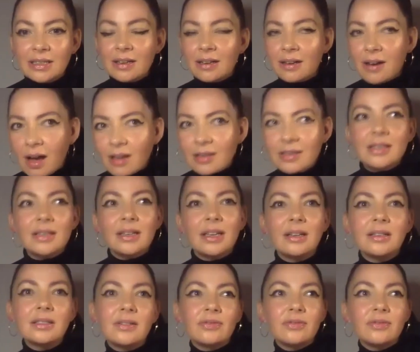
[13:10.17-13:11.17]
constant
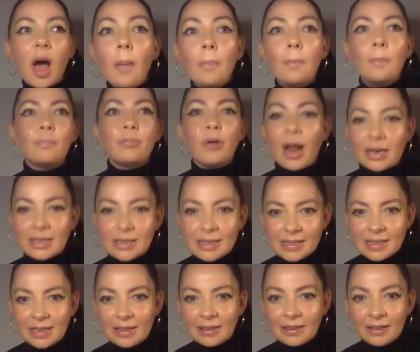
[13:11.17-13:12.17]
guilt of not
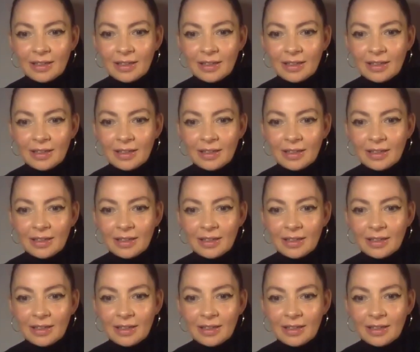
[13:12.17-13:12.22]
practicing.